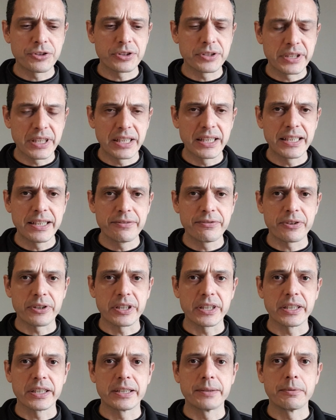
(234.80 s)

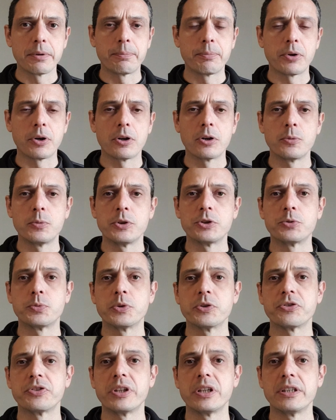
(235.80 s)
delivering Kimopolo, which
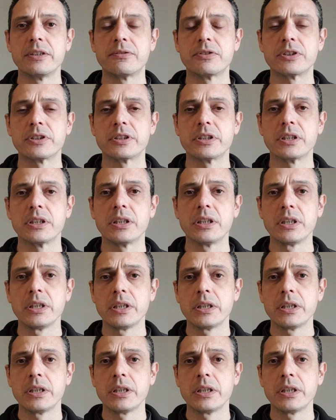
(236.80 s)
was delivered